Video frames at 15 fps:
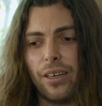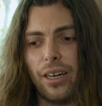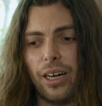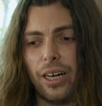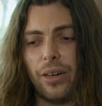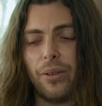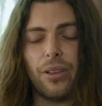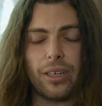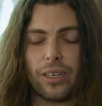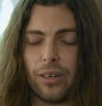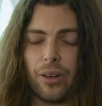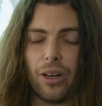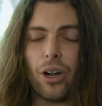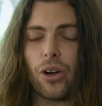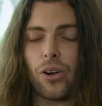like
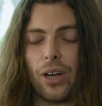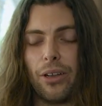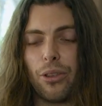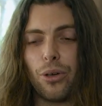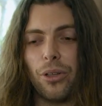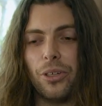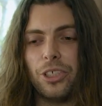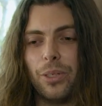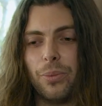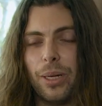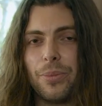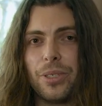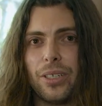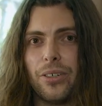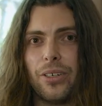a horror anthology
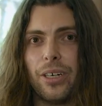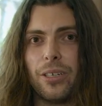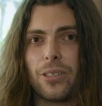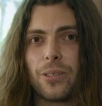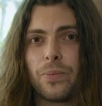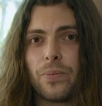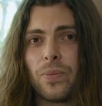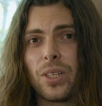web series.